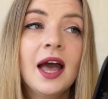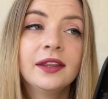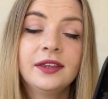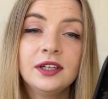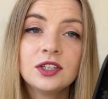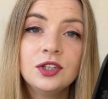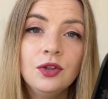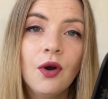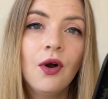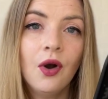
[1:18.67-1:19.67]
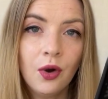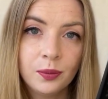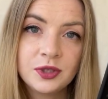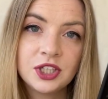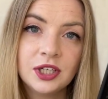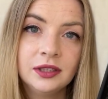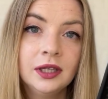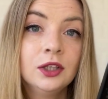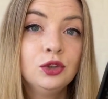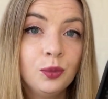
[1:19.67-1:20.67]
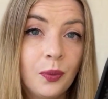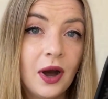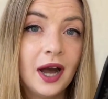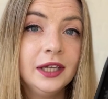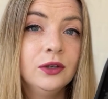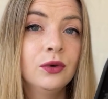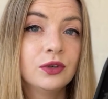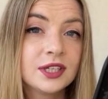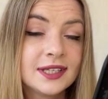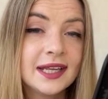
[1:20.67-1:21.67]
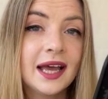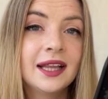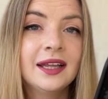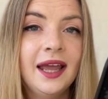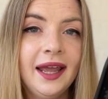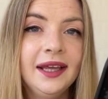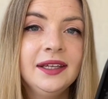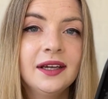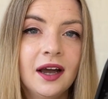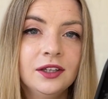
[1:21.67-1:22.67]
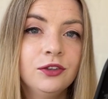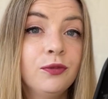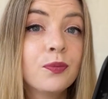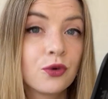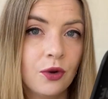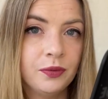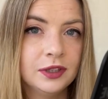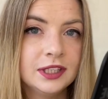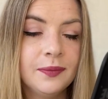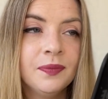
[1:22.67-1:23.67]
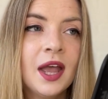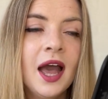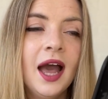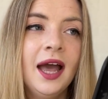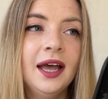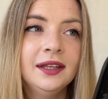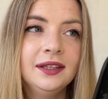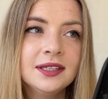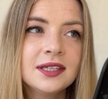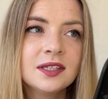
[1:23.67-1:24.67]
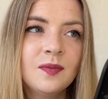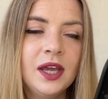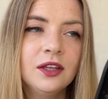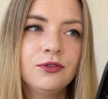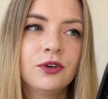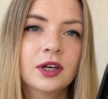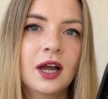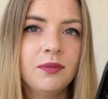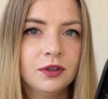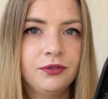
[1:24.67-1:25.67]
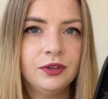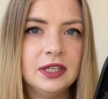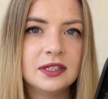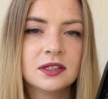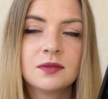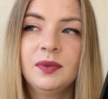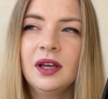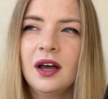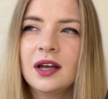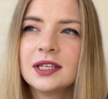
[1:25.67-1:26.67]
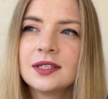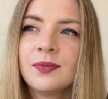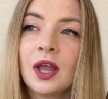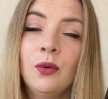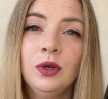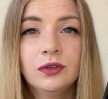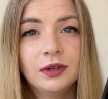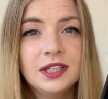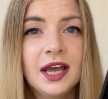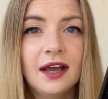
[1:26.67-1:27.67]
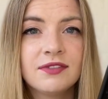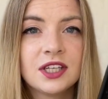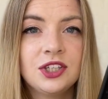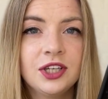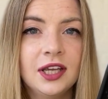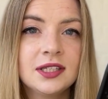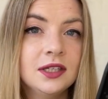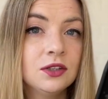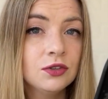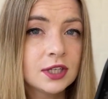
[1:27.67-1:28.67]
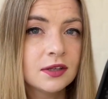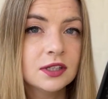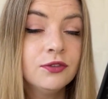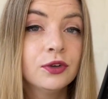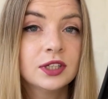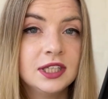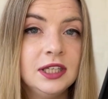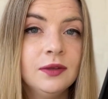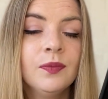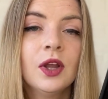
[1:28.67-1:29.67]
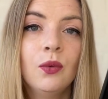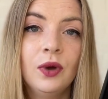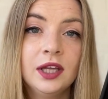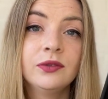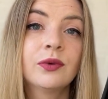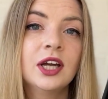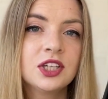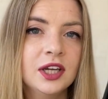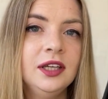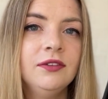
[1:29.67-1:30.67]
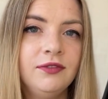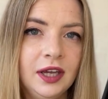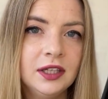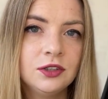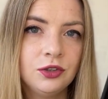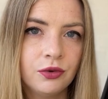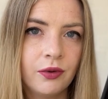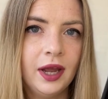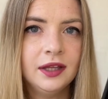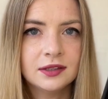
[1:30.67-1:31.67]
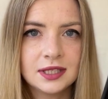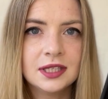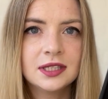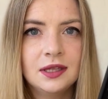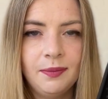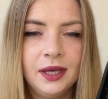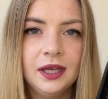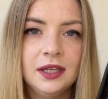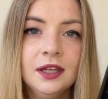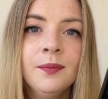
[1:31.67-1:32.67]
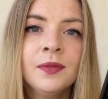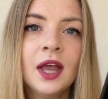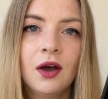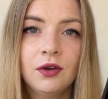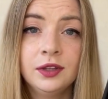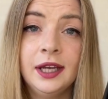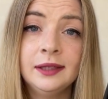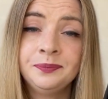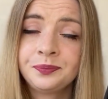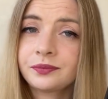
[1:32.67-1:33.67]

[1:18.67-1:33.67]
There is no option to buy or sell any kind of property. And this is made for a couple of reasons. Because we already have such case in 2014 when Russia invaded Ukraine since the beginning on the